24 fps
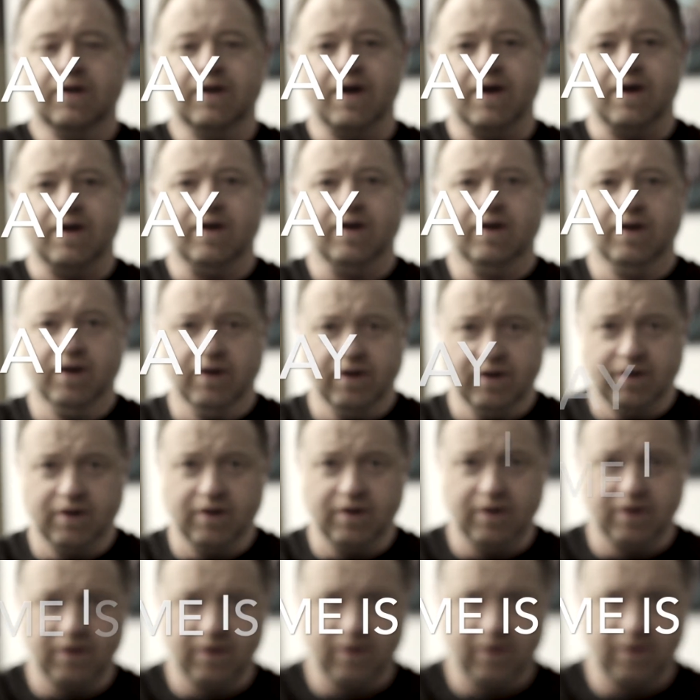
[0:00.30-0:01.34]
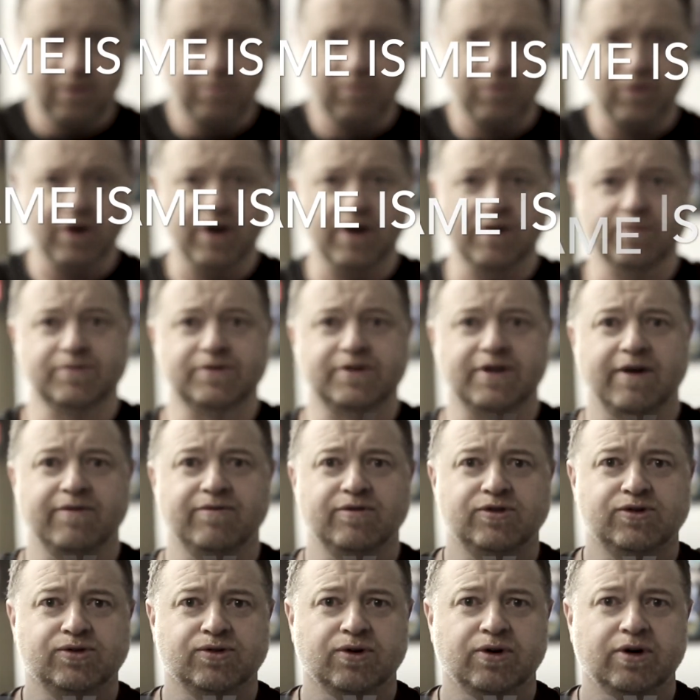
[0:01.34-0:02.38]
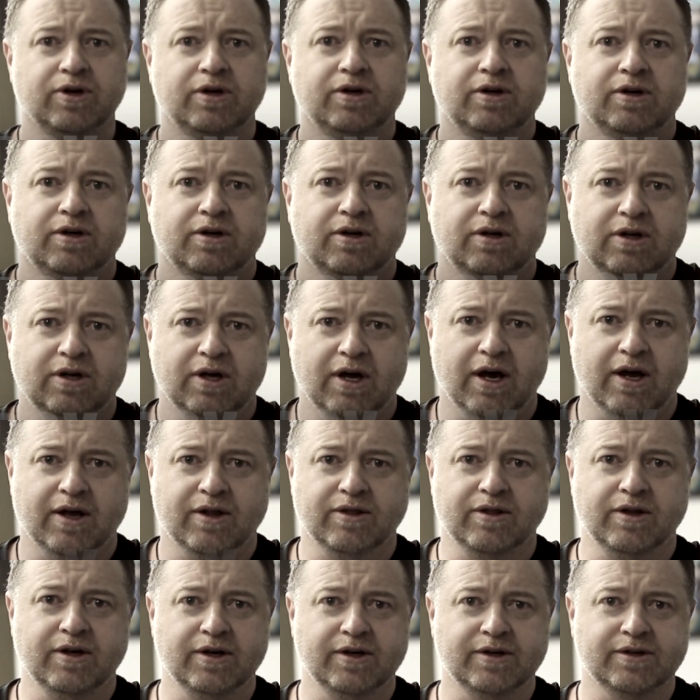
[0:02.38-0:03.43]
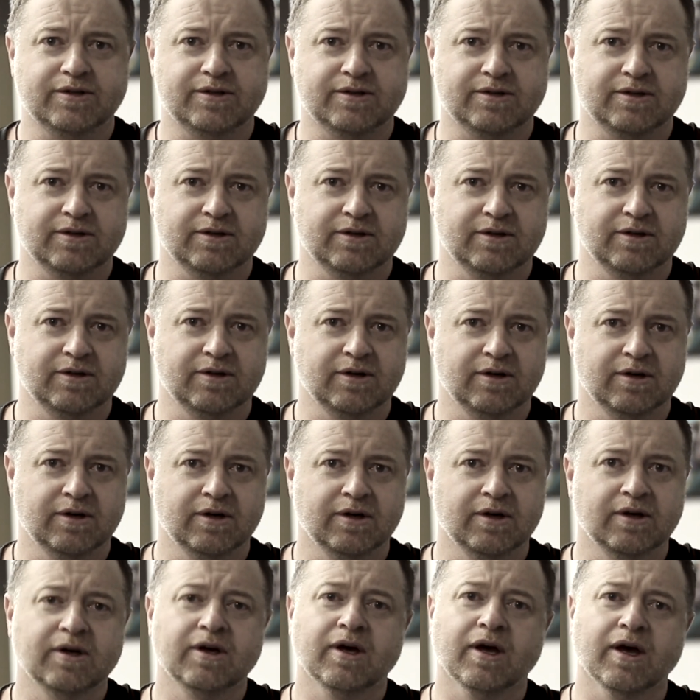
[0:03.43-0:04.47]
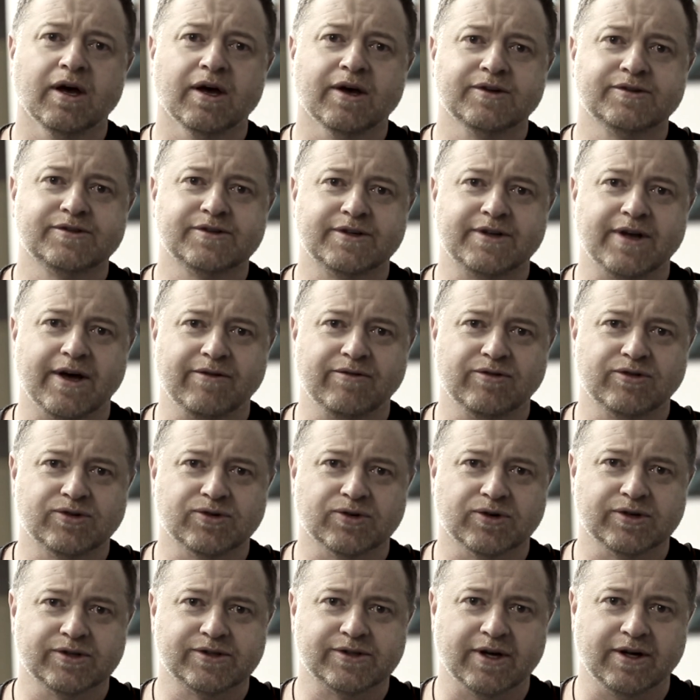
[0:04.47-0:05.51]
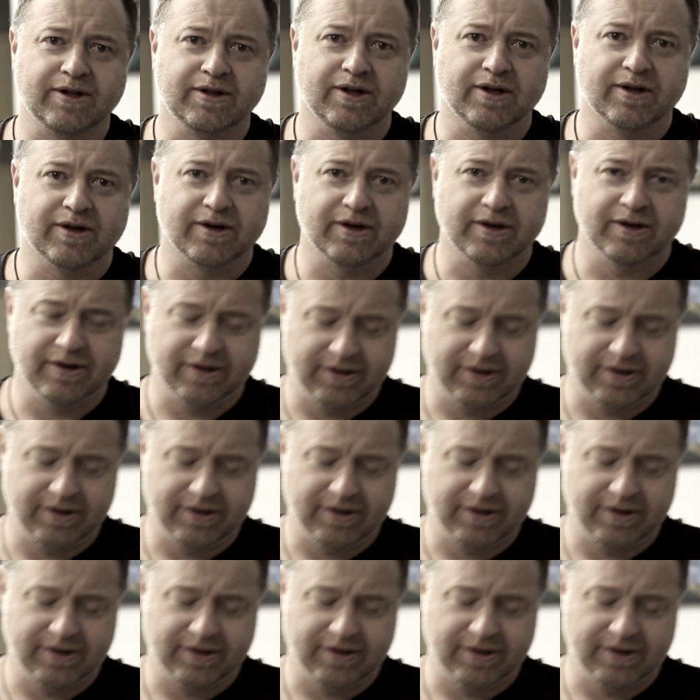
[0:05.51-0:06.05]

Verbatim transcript: G'day, my name is David Troy and this is the David Troy salon.